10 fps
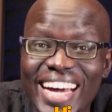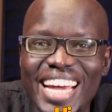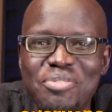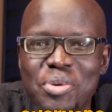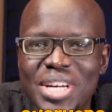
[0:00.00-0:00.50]

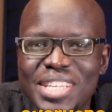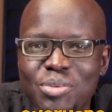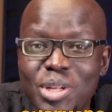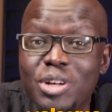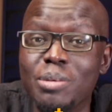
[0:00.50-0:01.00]
Hi
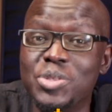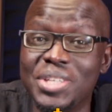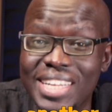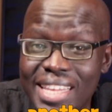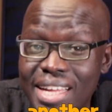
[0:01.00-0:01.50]
everyone, welcome
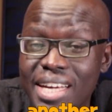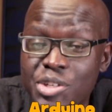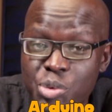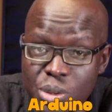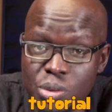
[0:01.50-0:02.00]
to another
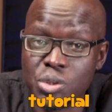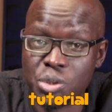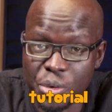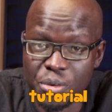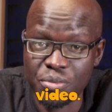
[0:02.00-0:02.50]
Arduino
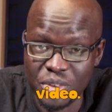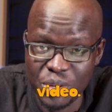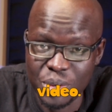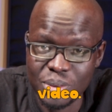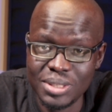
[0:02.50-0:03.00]
tutorial
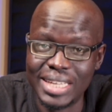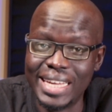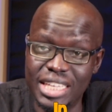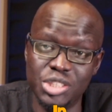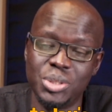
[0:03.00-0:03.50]
video.
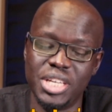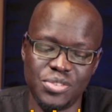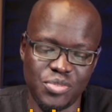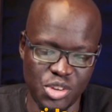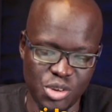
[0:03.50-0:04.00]
In
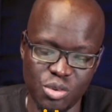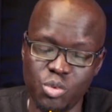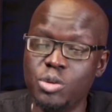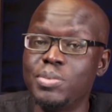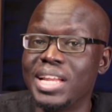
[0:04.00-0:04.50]
today's
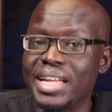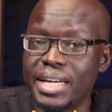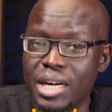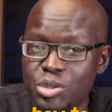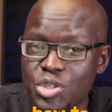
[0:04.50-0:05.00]
video, we'll be
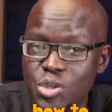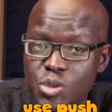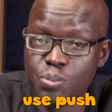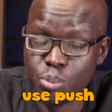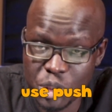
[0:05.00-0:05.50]
learning how to
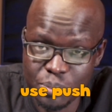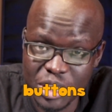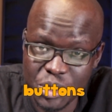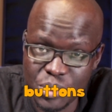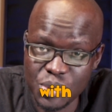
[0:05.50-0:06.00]
use push
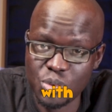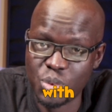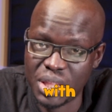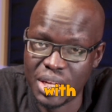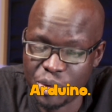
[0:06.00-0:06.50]

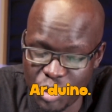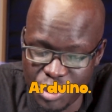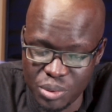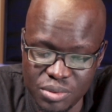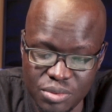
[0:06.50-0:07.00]
buttons with
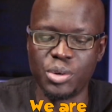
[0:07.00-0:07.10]
Arduino.